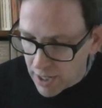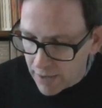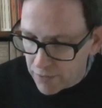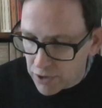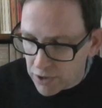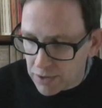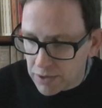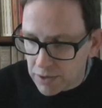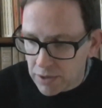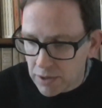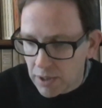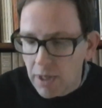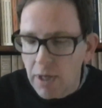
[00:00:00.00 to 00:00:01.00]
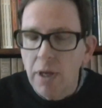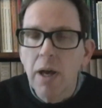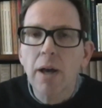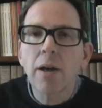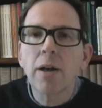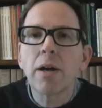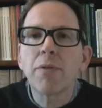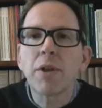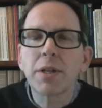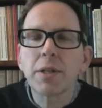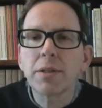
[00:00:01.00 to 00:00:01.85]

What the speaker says: evidence that in